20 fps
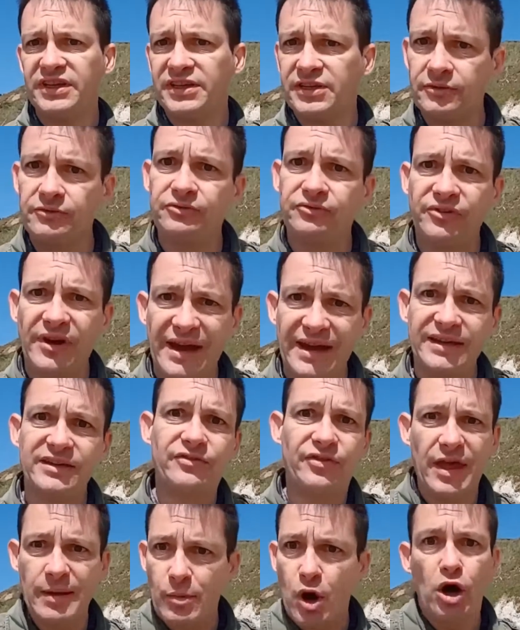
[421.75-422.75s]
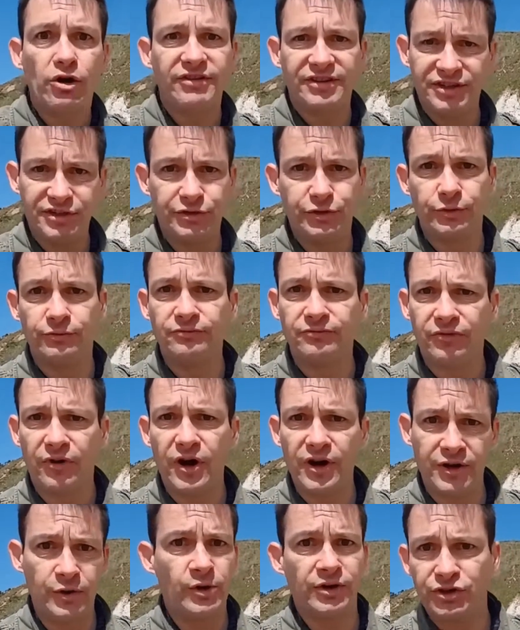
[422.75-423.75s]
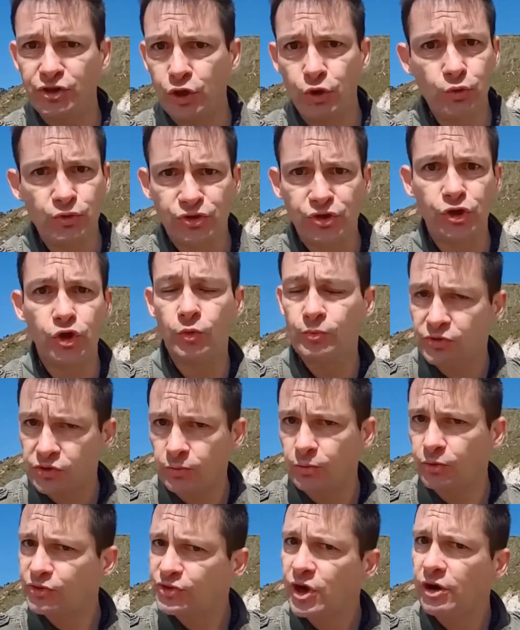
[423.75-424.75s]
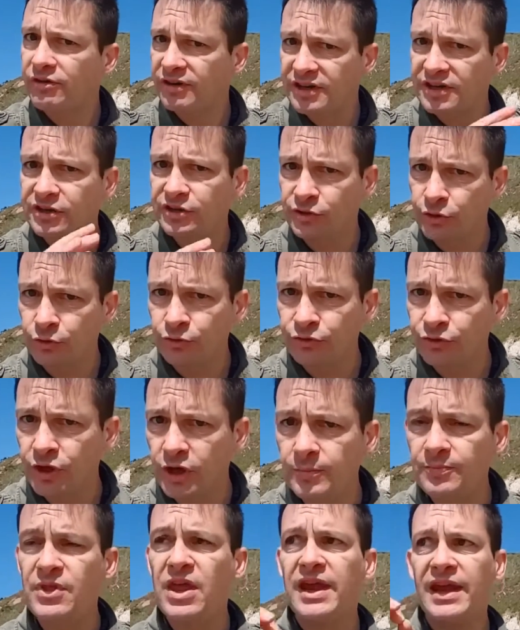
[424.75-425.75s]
you can find them already done for you on YouTube, someone's already done them.